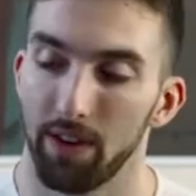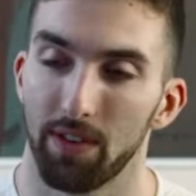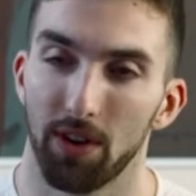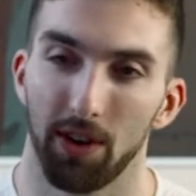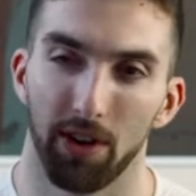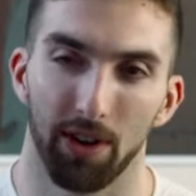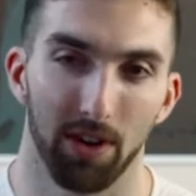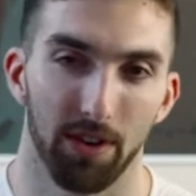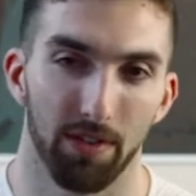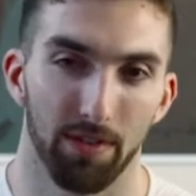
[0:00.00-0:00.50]
I've
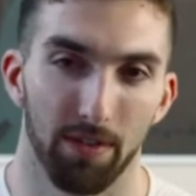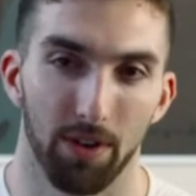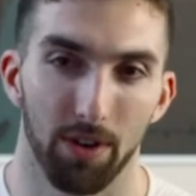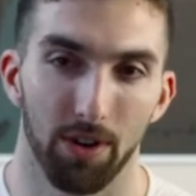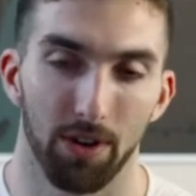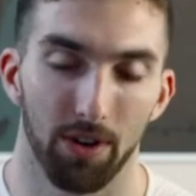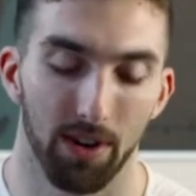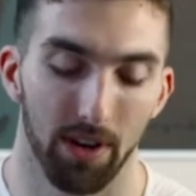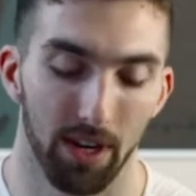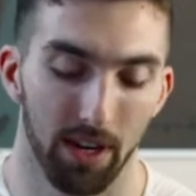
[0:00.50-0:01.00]
got a
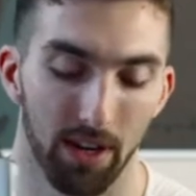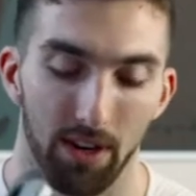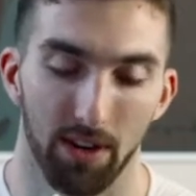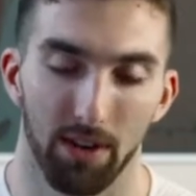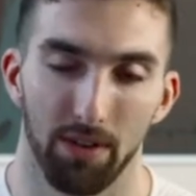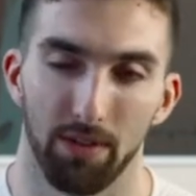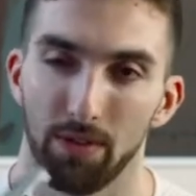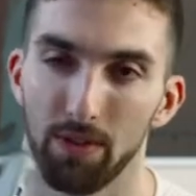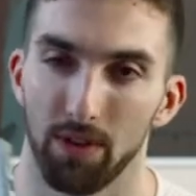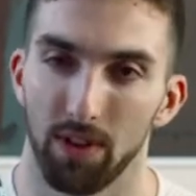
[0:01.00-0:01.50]
converter in
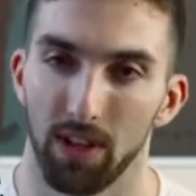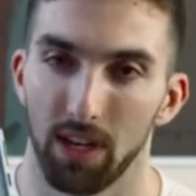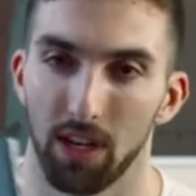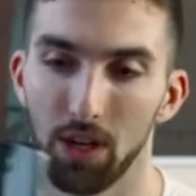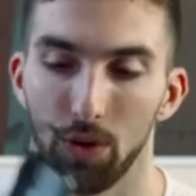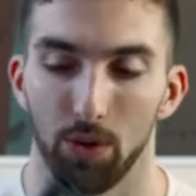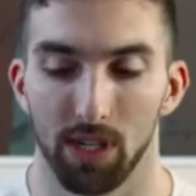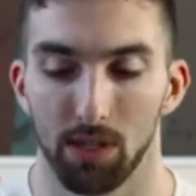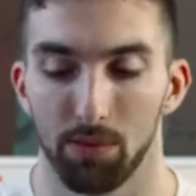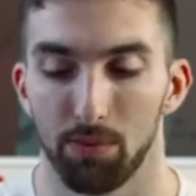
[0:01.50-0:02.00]
here for like
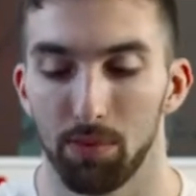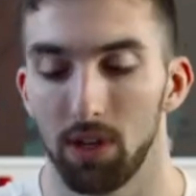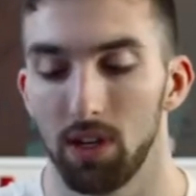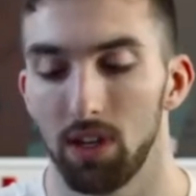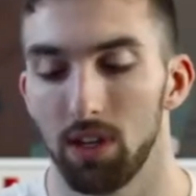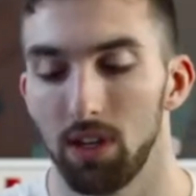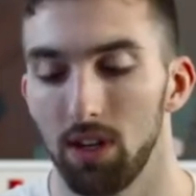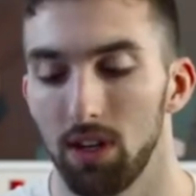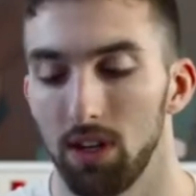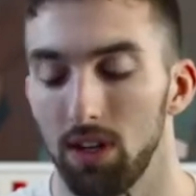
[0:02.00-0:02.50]

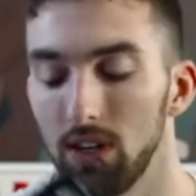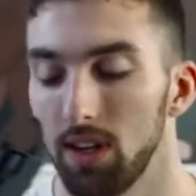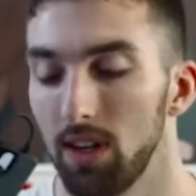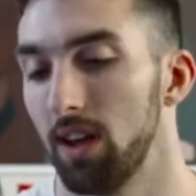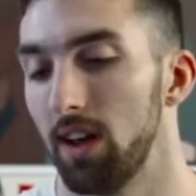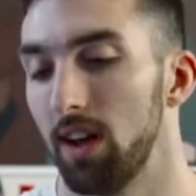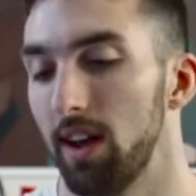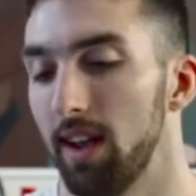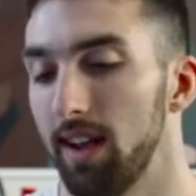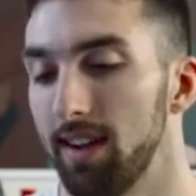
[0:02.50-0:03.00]
USB,
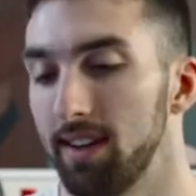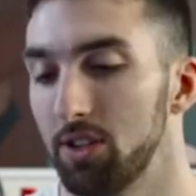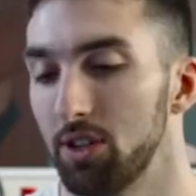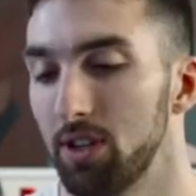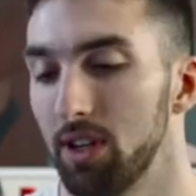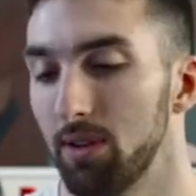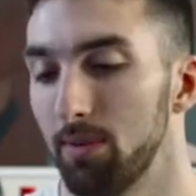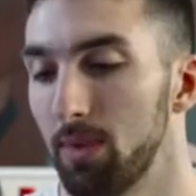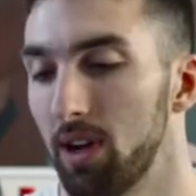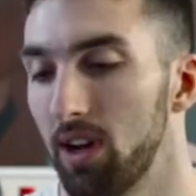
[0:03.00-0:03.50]

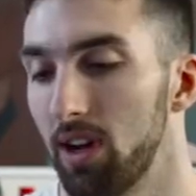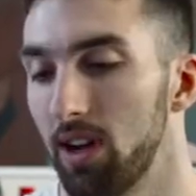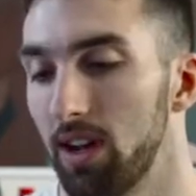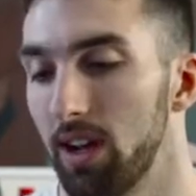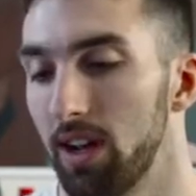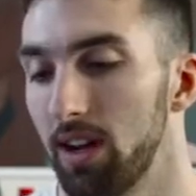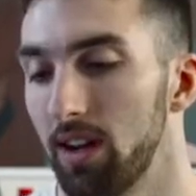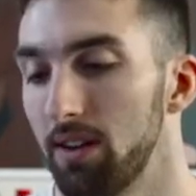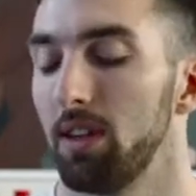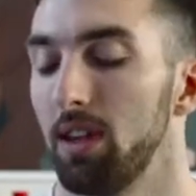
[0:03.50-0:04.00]

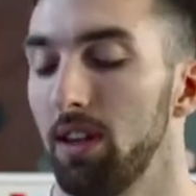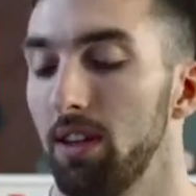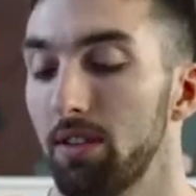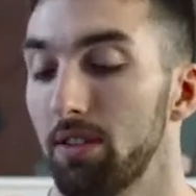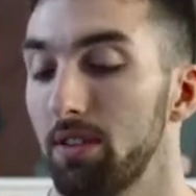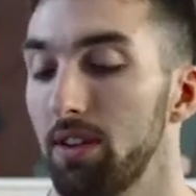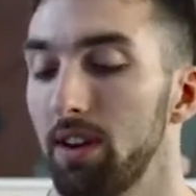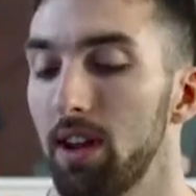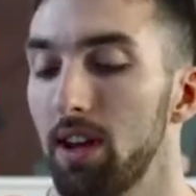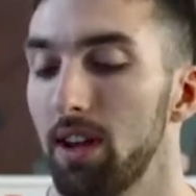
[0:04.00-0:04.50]
HDMI,
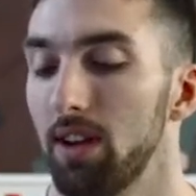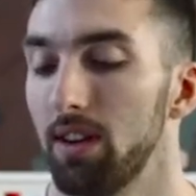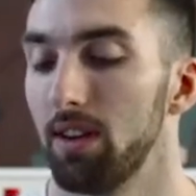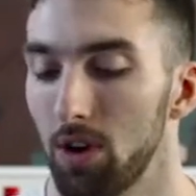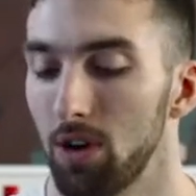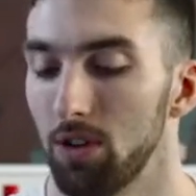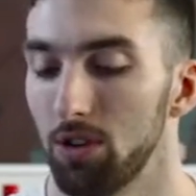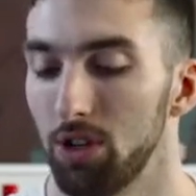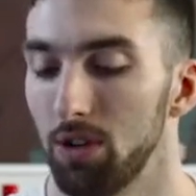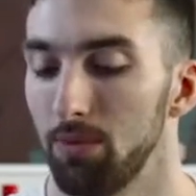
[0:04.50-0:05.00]
Ethernet,
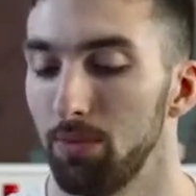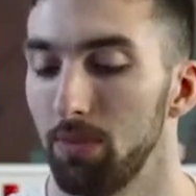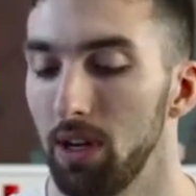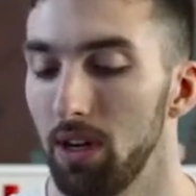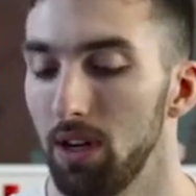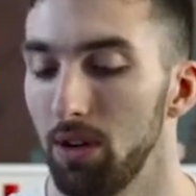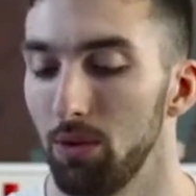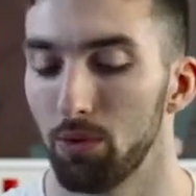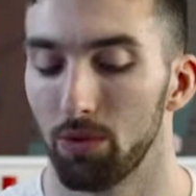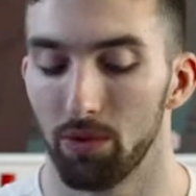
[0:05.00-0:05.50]

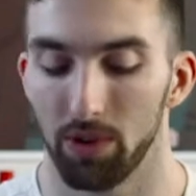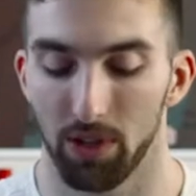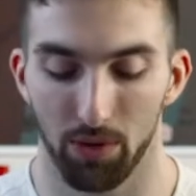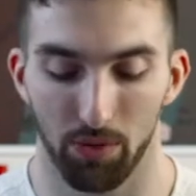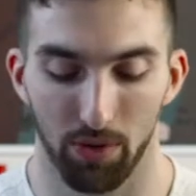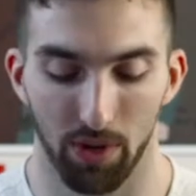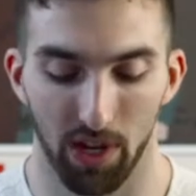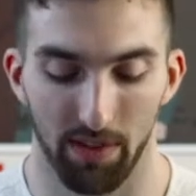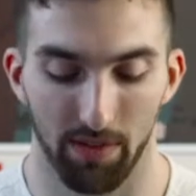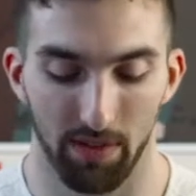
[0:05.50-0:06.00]
RGB, really
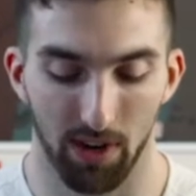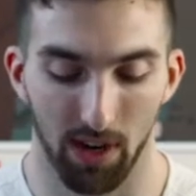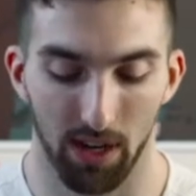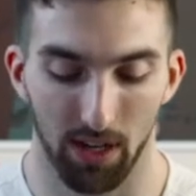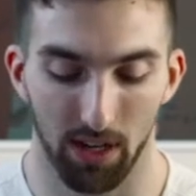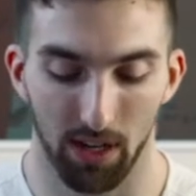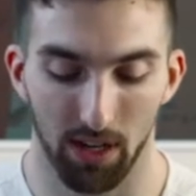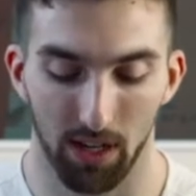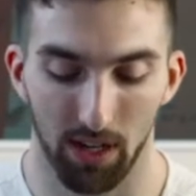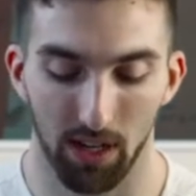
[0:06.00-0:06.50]
whatever I
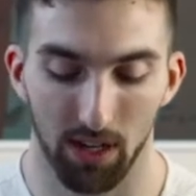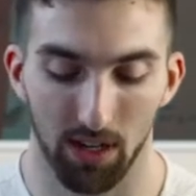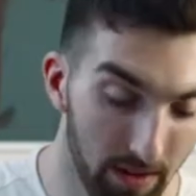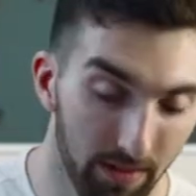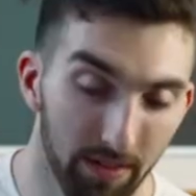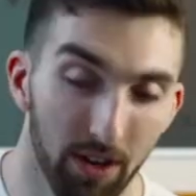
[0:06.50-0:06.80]
need.